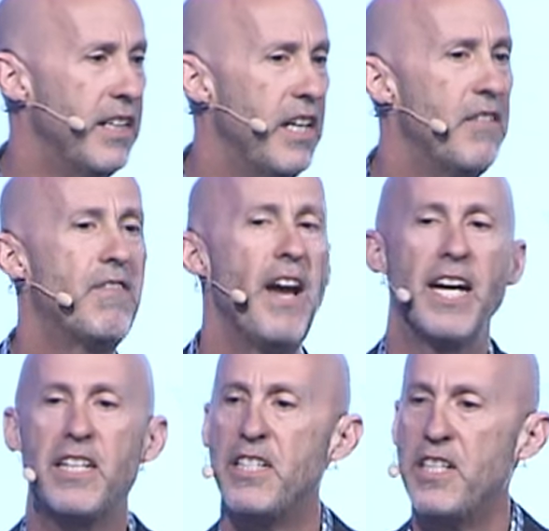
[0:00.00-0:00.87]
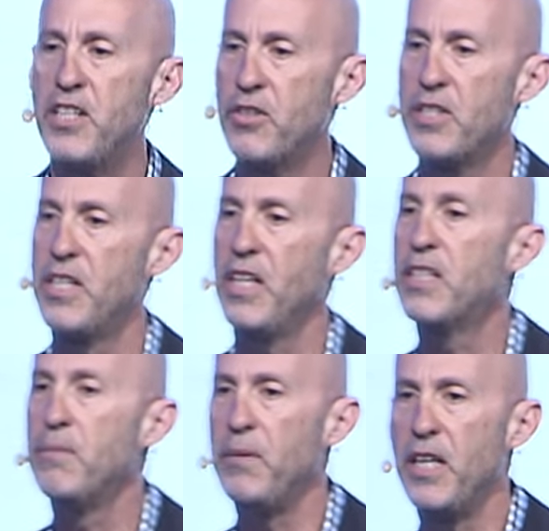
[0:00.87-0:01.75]
In fact, it's interesting
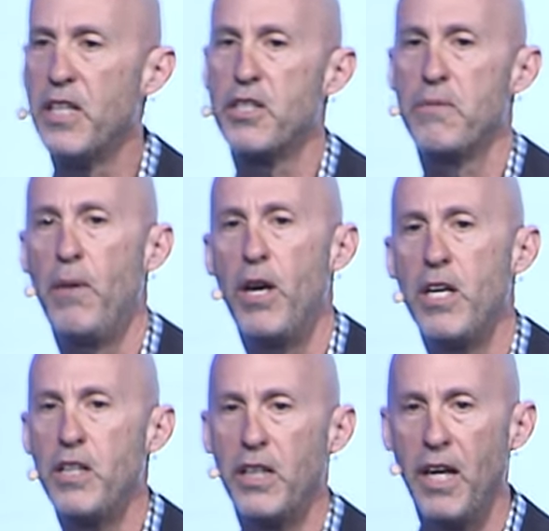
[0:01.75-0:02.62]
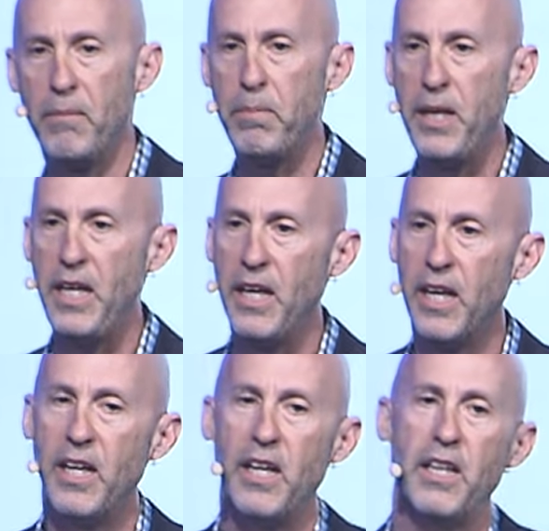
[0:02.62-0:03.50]
to me, the smarter the company,
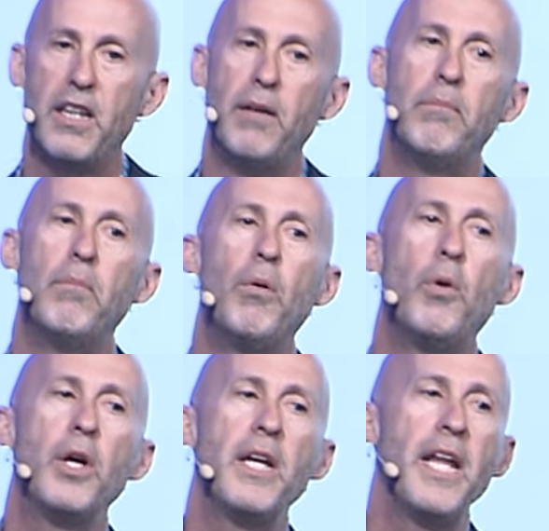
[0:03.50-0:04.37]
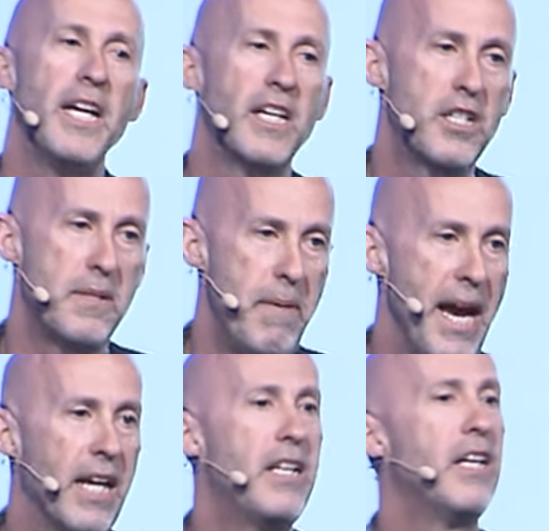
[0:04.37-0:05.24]
the more they
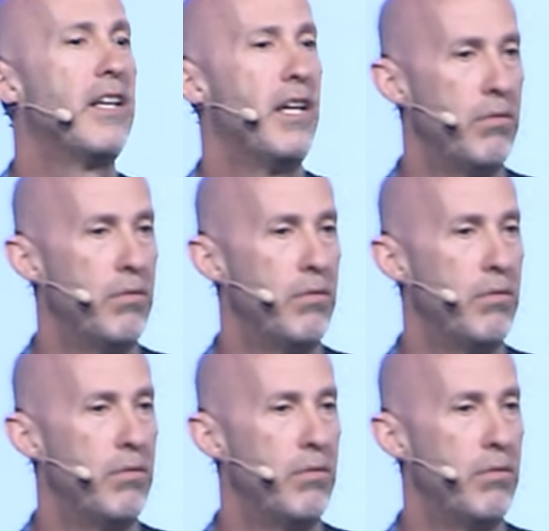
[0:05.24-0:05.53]
expect their